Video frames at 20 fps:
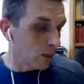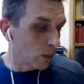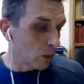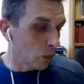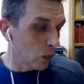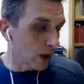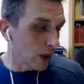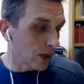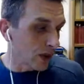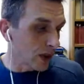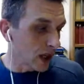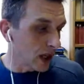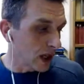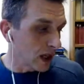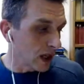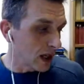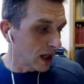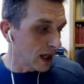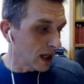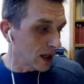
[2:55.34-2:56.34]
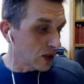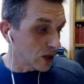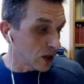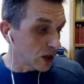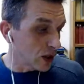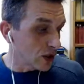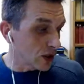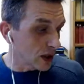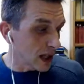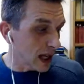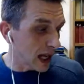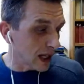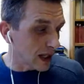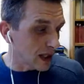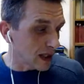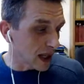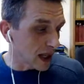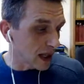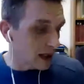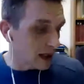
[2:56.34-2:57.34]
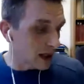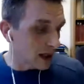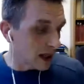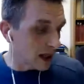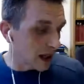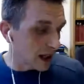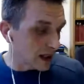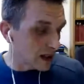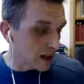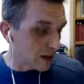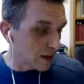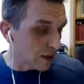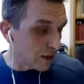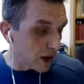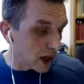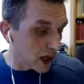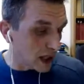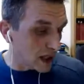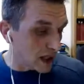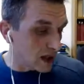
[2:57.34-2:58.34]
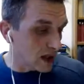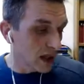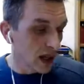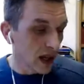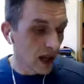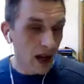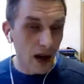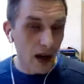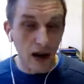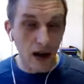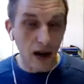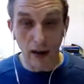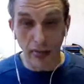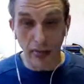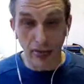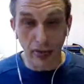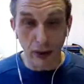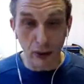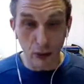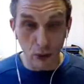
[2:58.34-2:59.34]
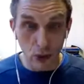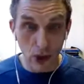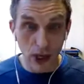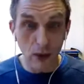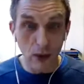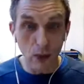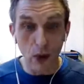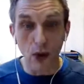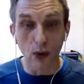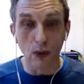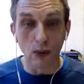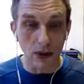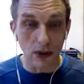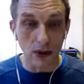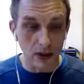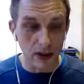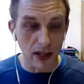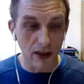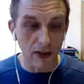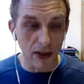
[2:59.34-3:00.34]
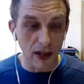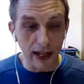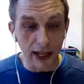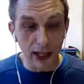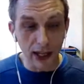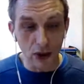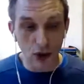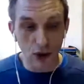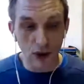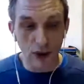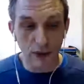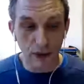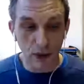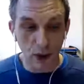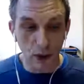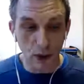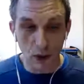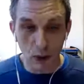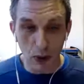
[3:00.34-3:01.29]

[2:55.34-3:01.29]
What the surgeon, Alexander Lillington, finds are 3 wounds. And the nature of those